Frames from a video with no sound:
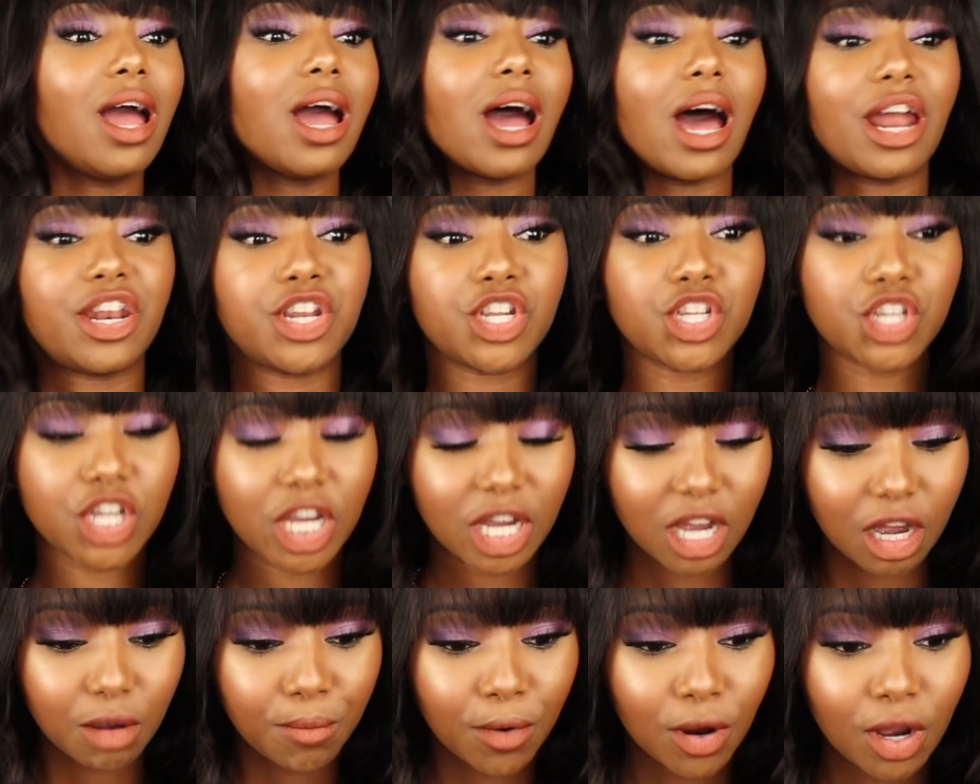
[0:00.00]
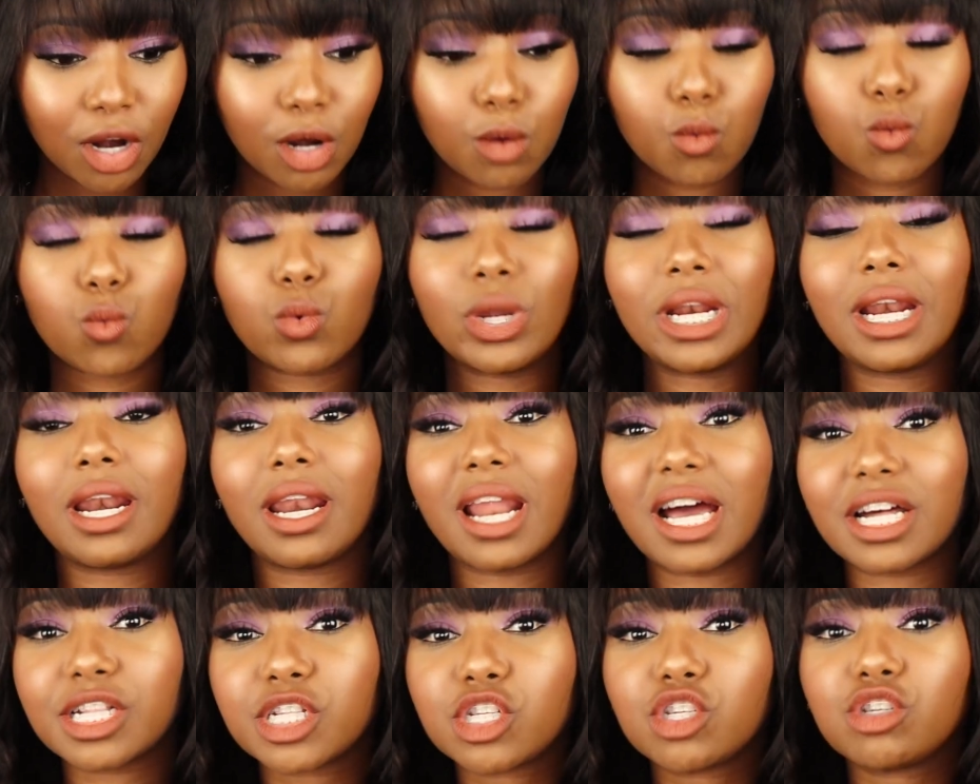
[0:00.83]
Unshakable will
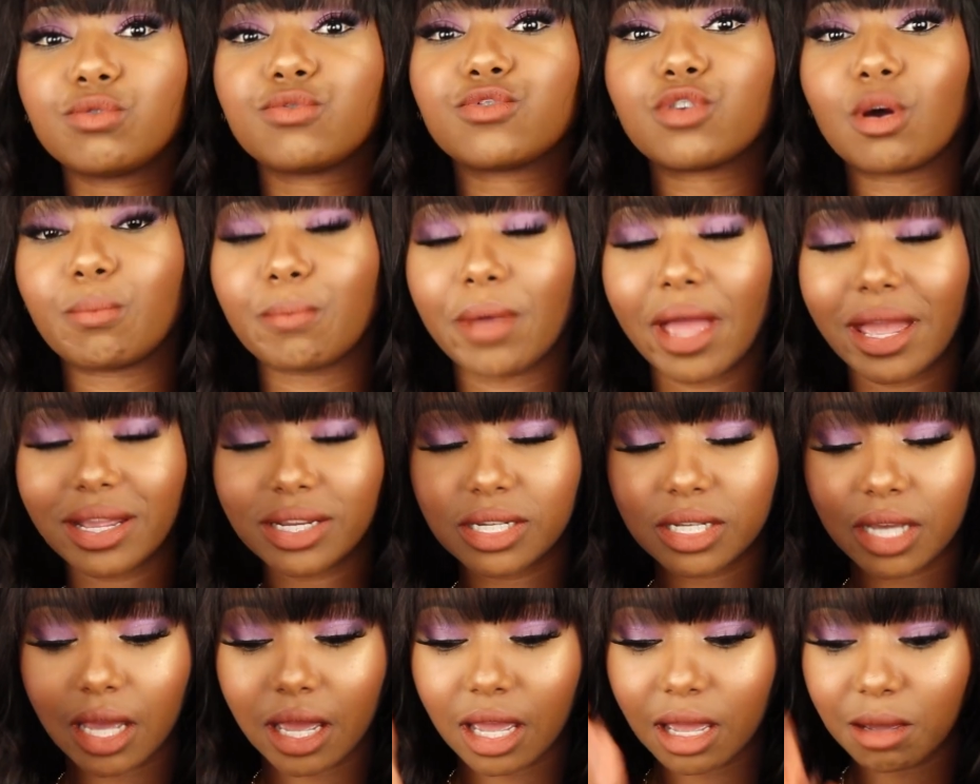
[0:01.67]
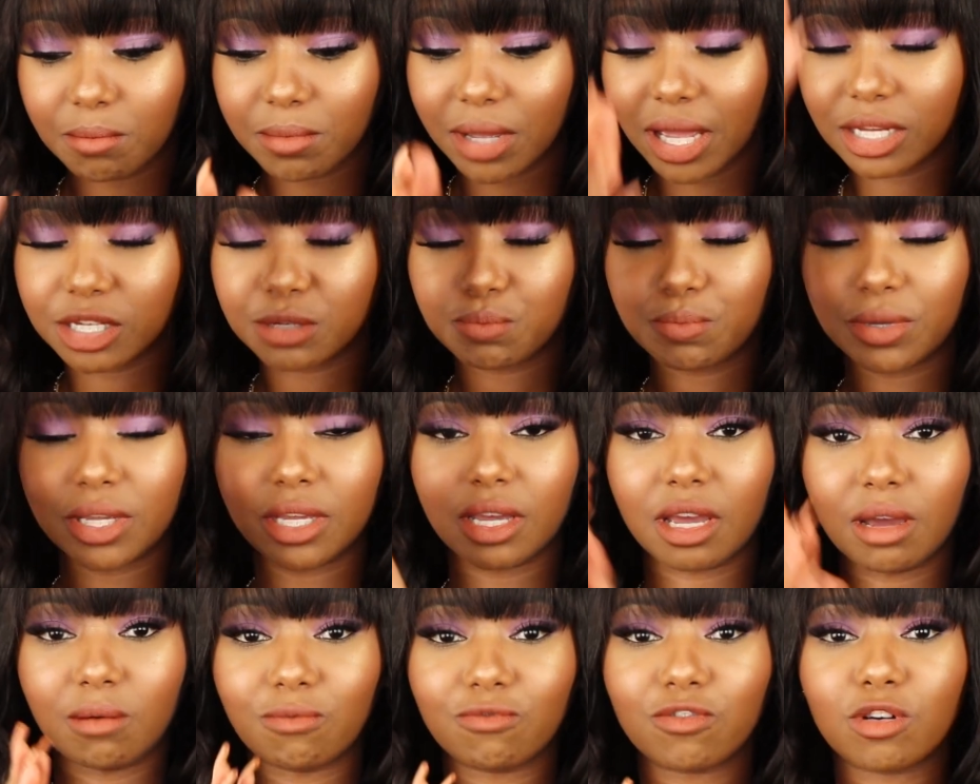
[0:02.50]
last you from 8 a.m. 8
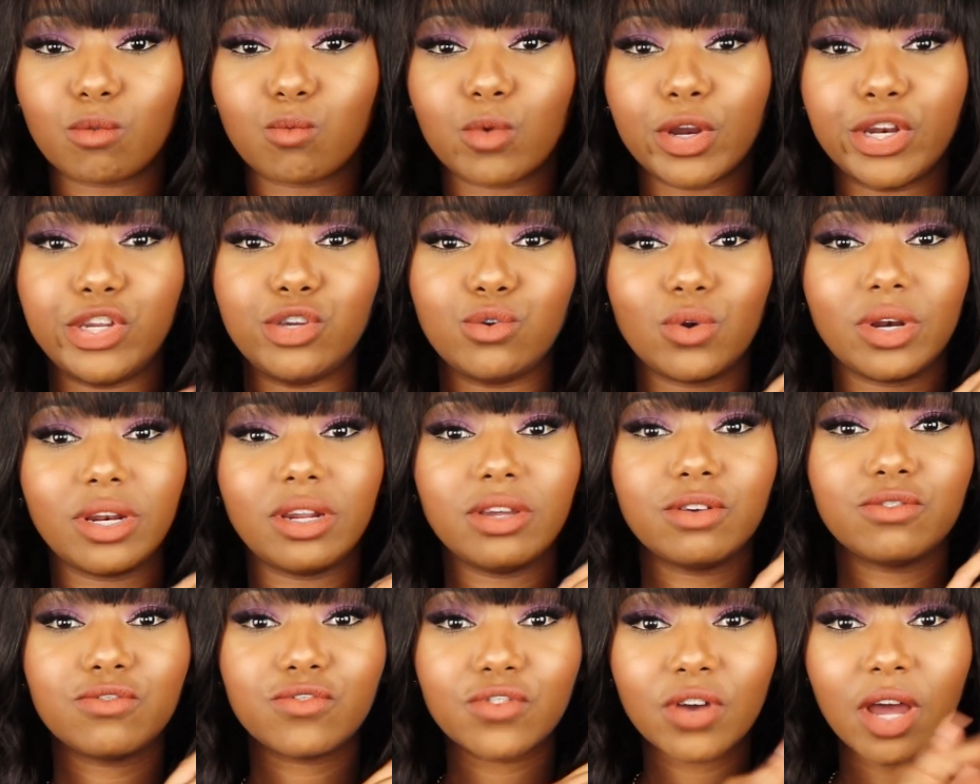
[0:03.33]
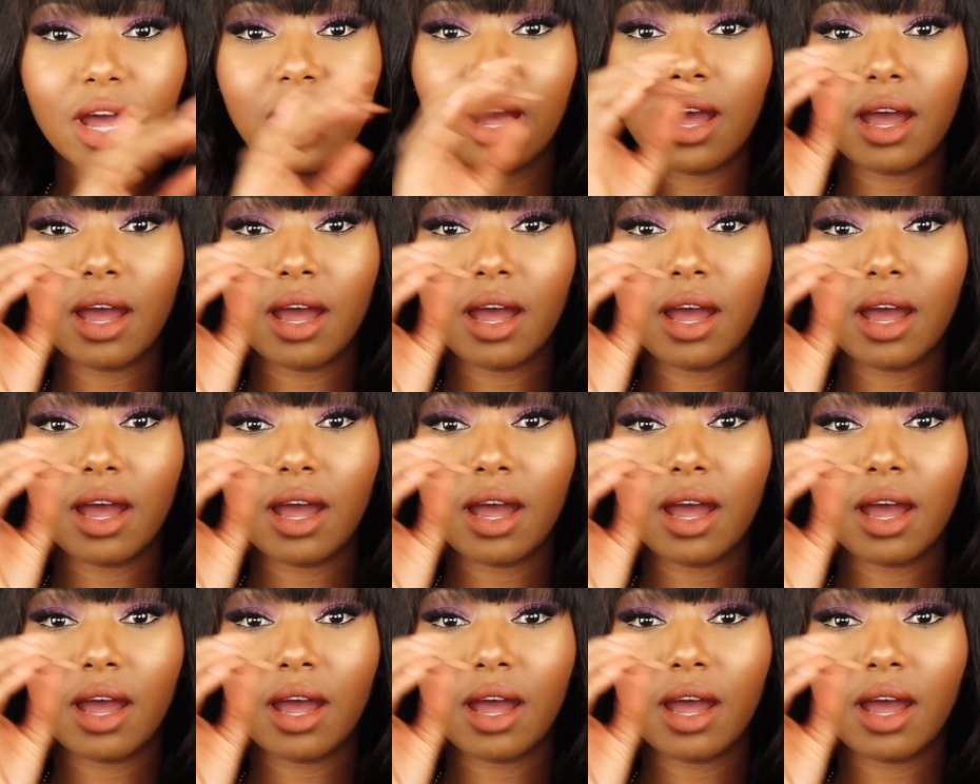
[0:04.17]
p.m. from when you leave